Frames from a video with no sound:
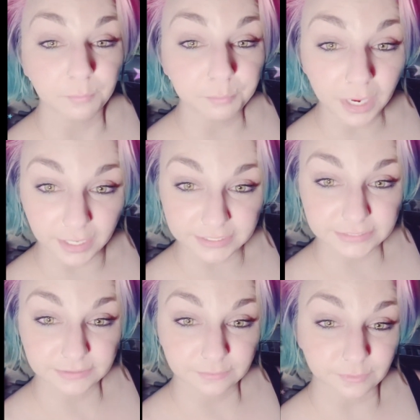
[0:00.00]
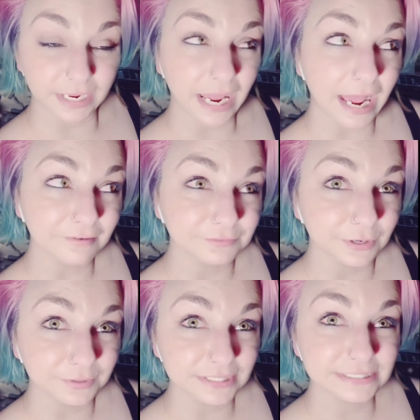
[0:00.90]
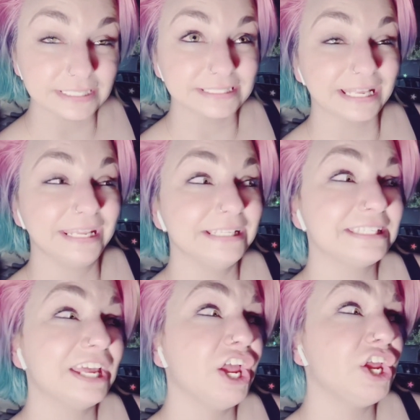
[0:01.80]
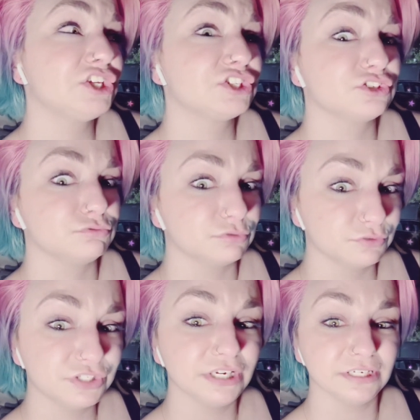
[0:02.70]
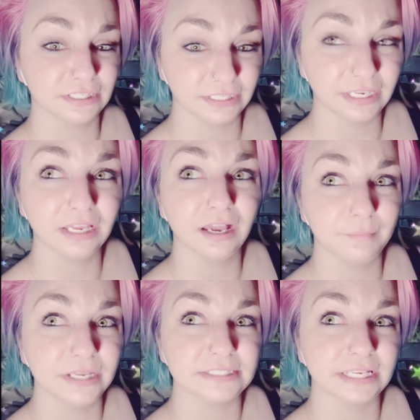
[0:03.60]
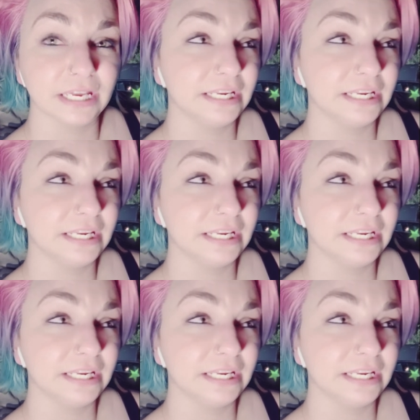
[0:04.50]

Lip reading: But what I have noticed is that it's excruciatingly amazing,